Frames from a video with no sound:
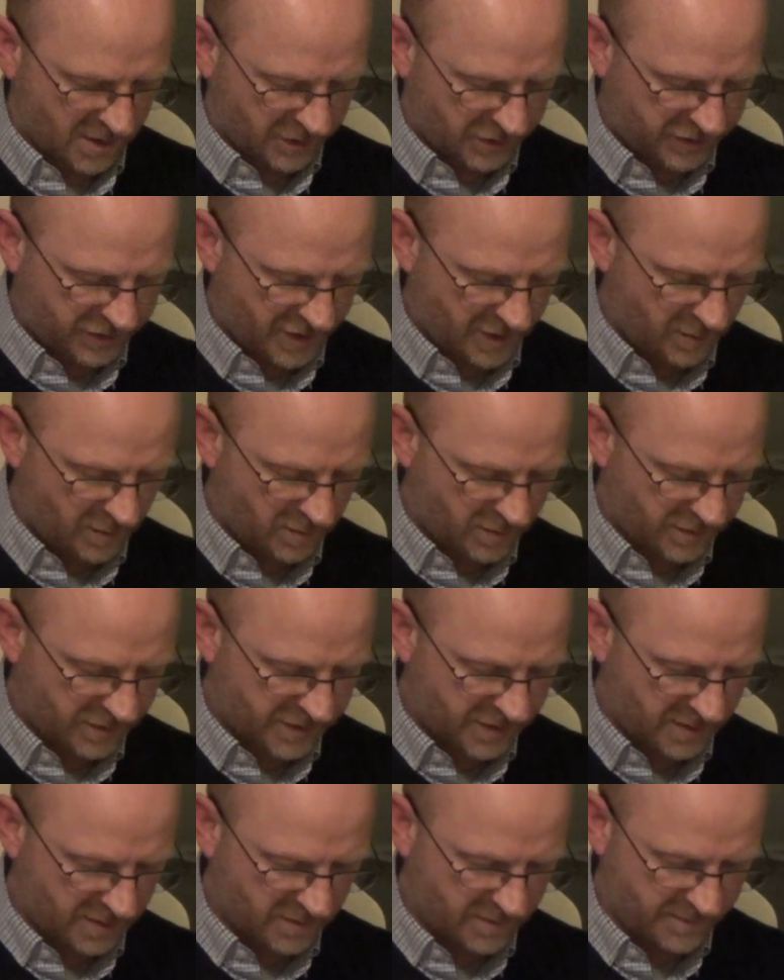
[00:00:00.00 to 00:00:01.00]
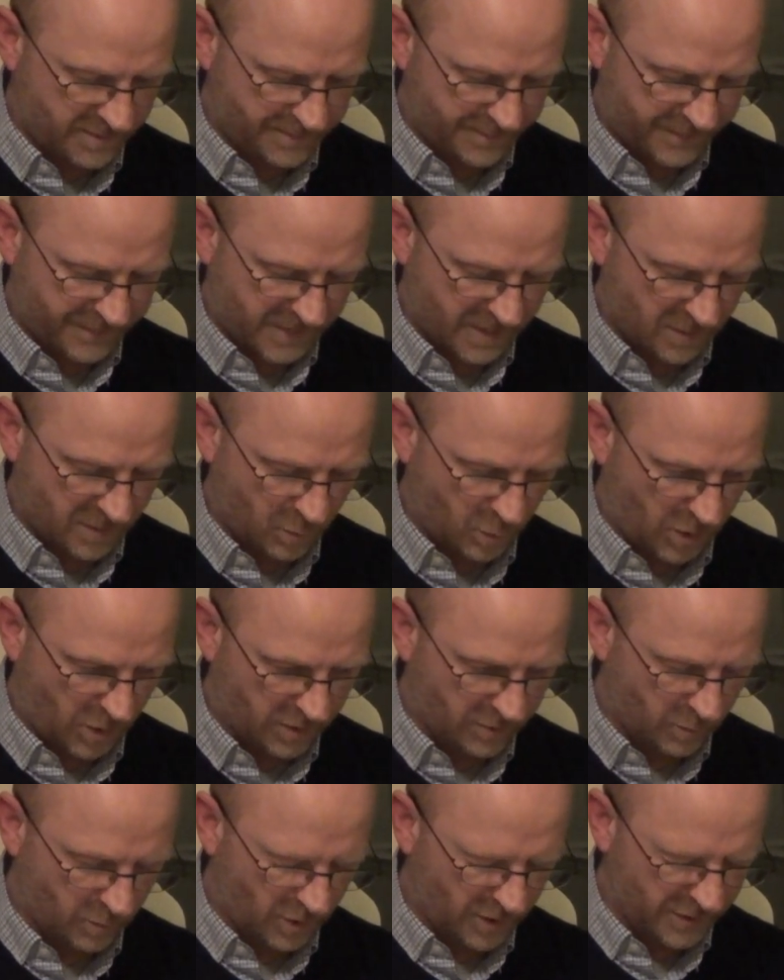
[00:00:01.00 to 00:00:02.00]
So
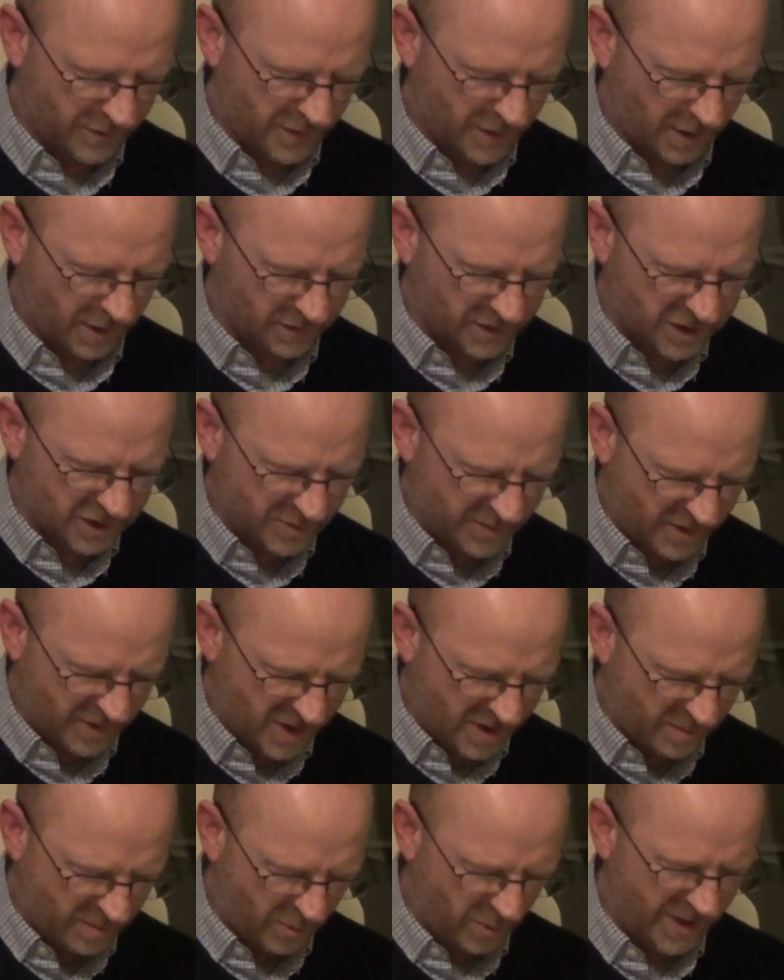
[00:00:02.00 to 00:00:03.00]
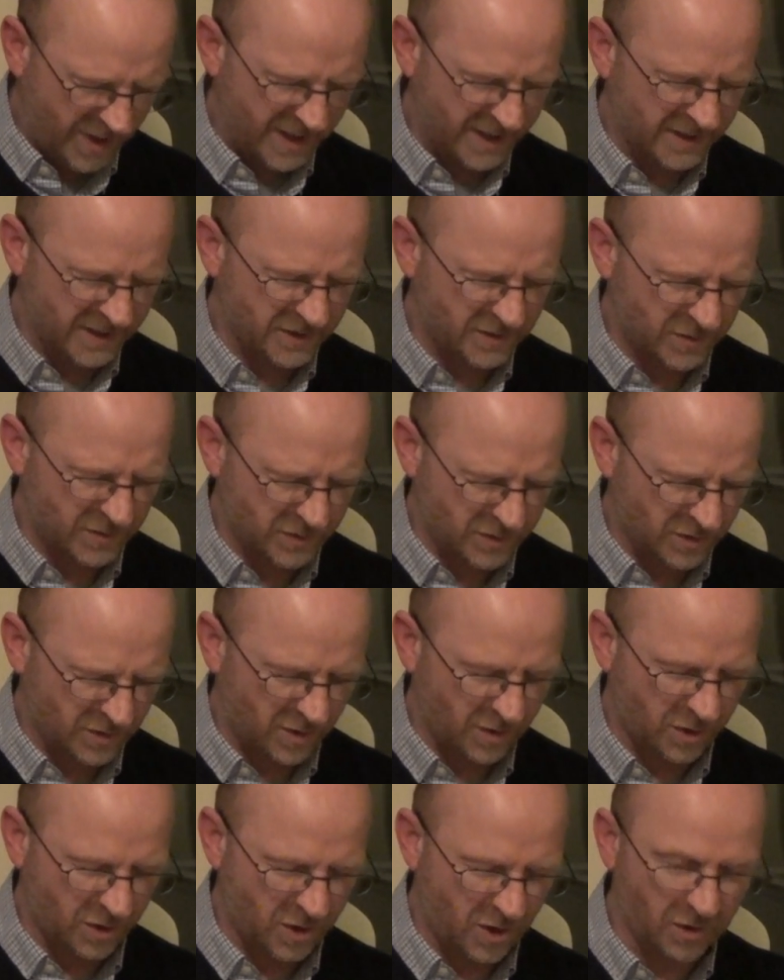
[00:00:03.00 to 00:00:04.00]
what the Holy Spirit brings does
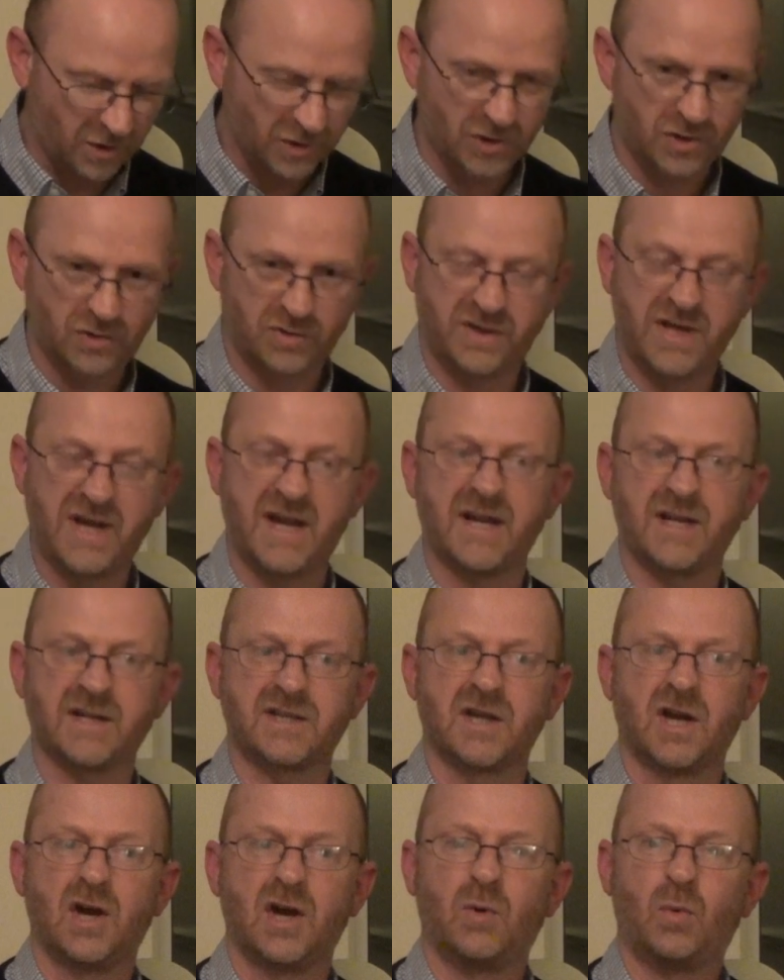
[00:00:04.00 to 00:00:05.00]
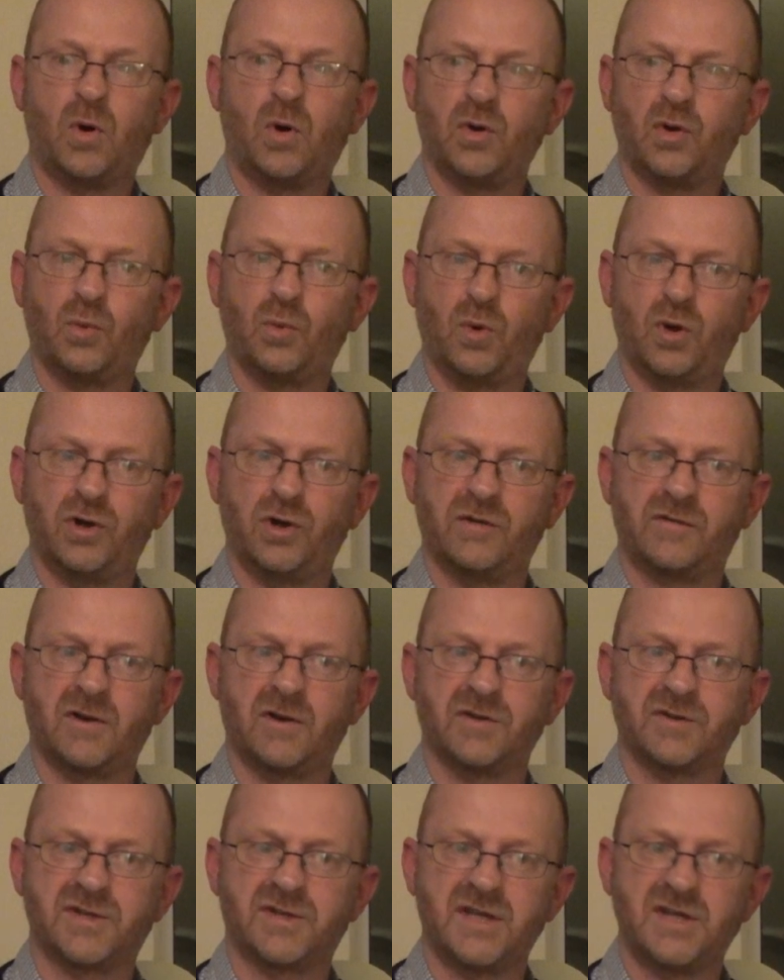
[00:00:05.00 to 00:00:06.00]
not contradict what the Word of
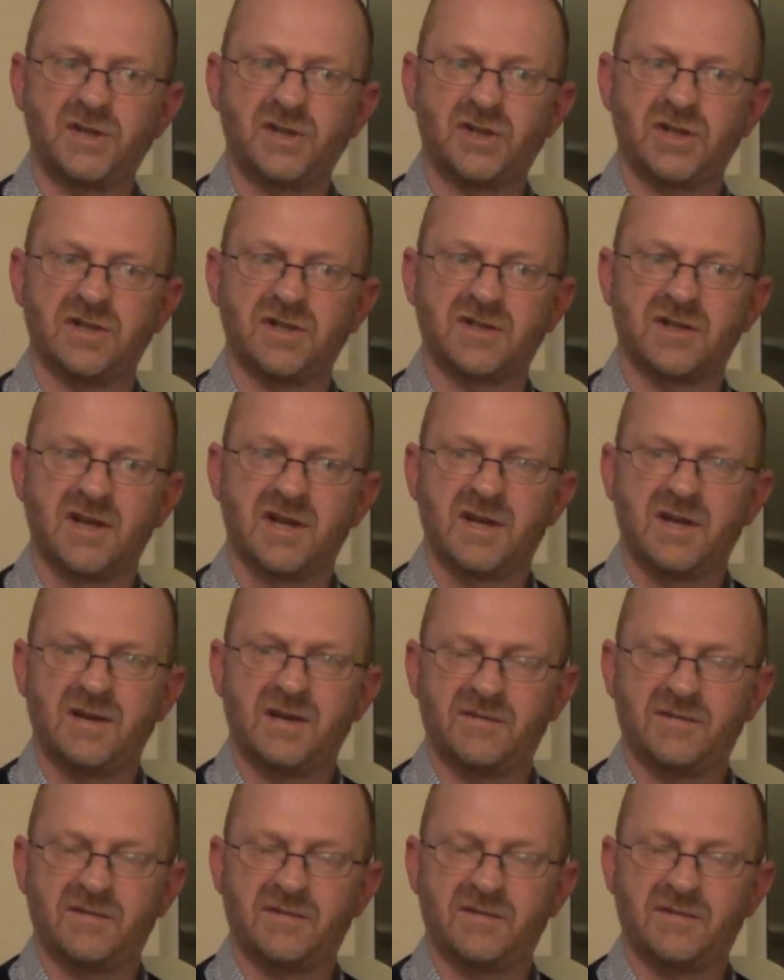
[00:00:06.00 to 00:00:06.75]
God teaches.